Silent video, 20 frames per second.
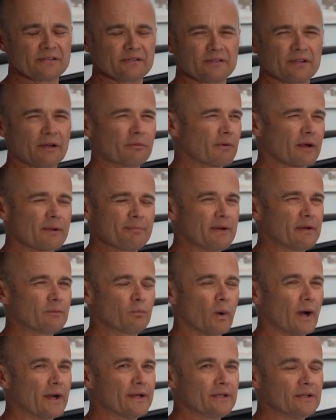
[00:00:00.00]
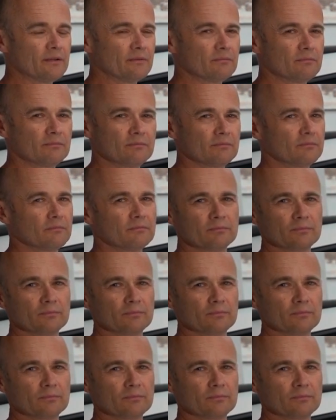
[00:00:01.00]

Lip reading: they recommend waiting